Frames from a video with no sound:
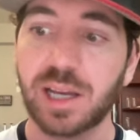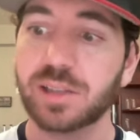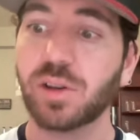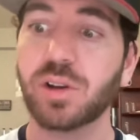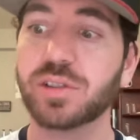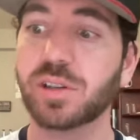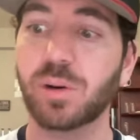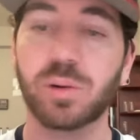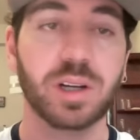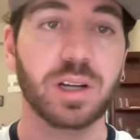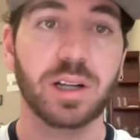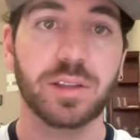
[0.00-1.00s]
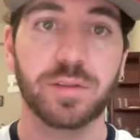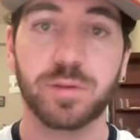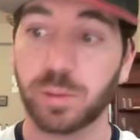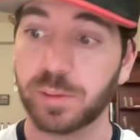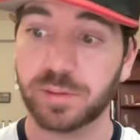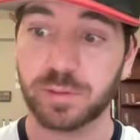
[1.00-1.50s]
It's also the
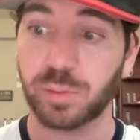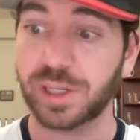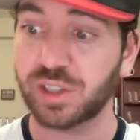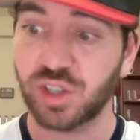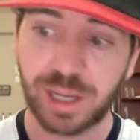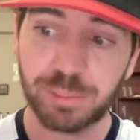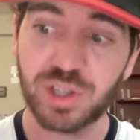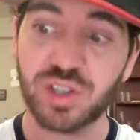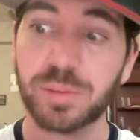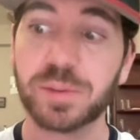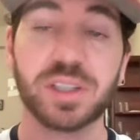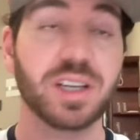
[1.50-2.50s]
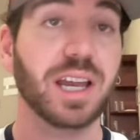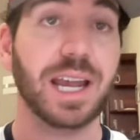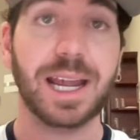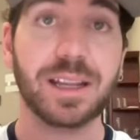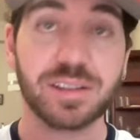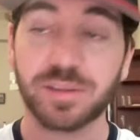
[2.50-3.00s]
formula for winning championships,
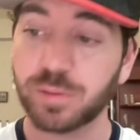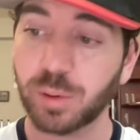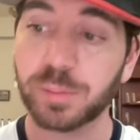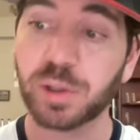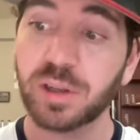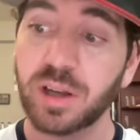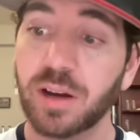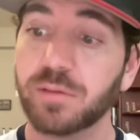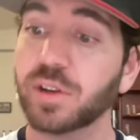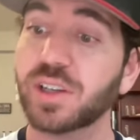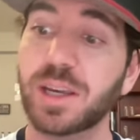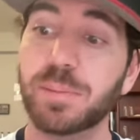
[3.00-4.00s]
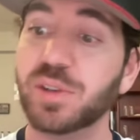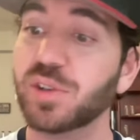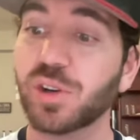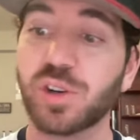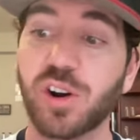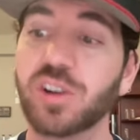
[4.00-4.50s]
and it's the formula for keeping
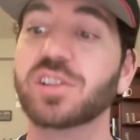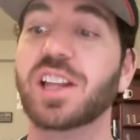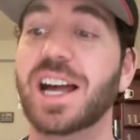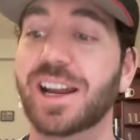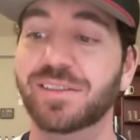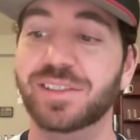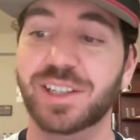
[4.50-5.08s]
your car alive.